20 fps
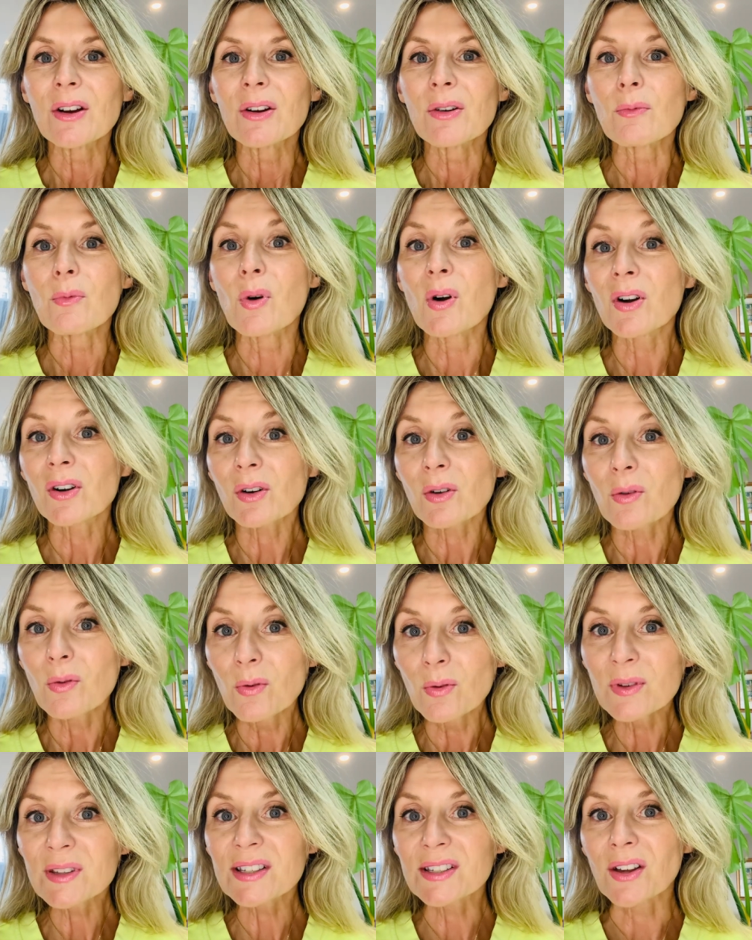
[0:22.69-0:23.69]
What
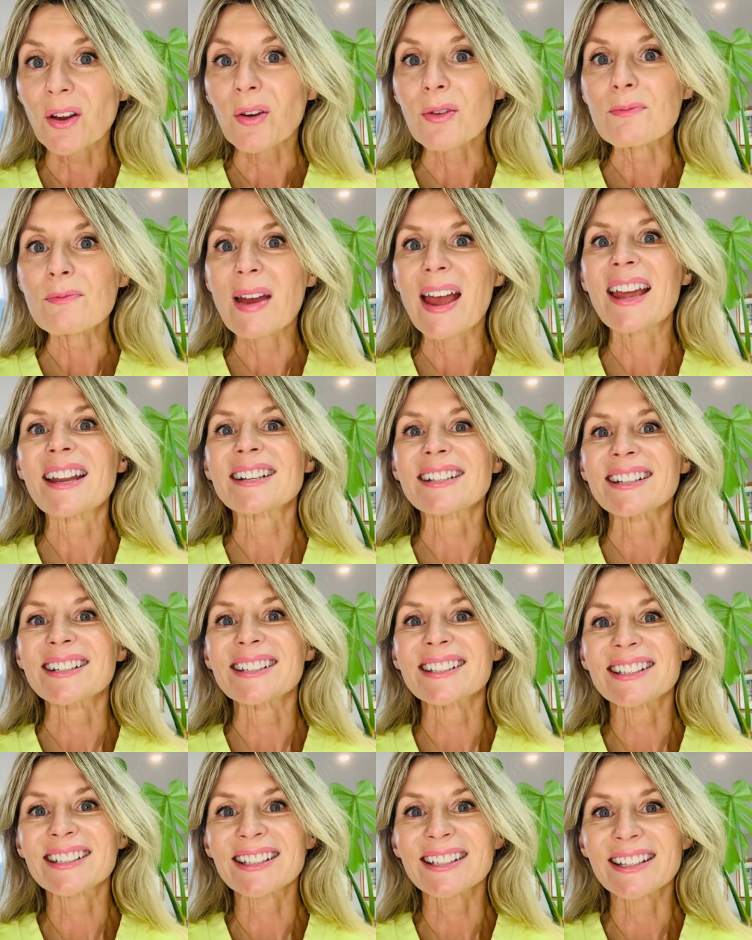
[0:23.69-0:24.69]
also
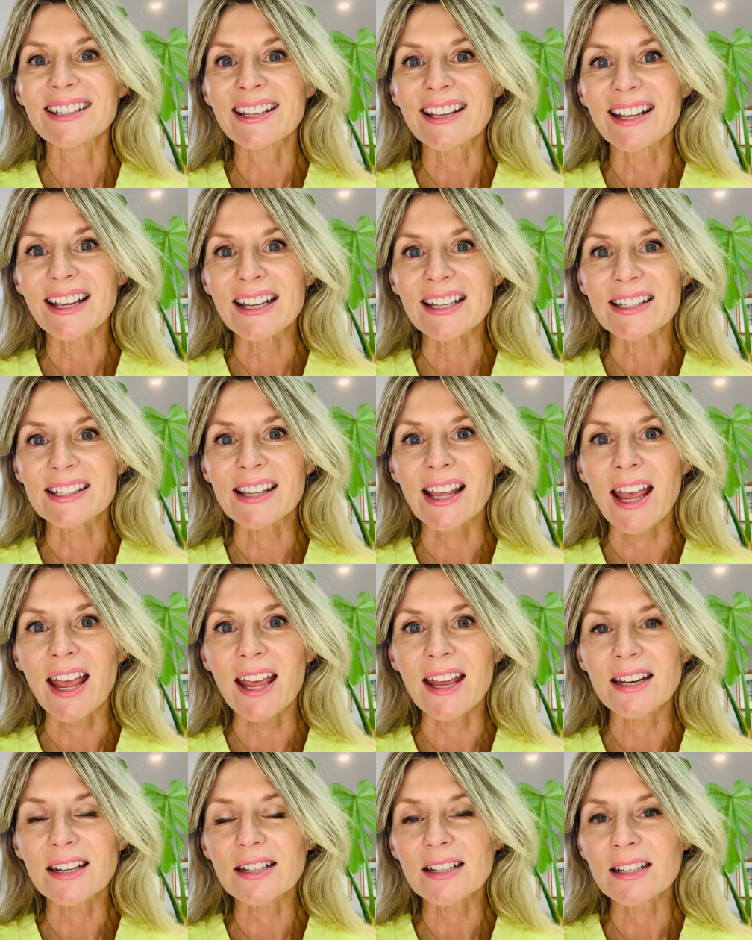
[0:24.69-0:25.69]
matters is
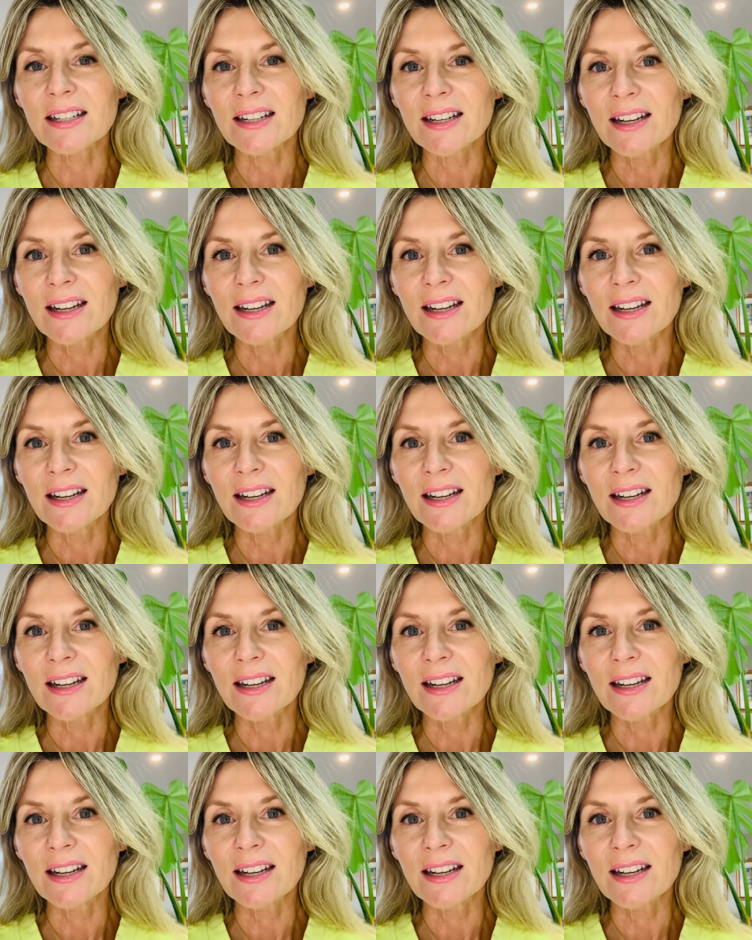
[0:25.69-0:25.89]
that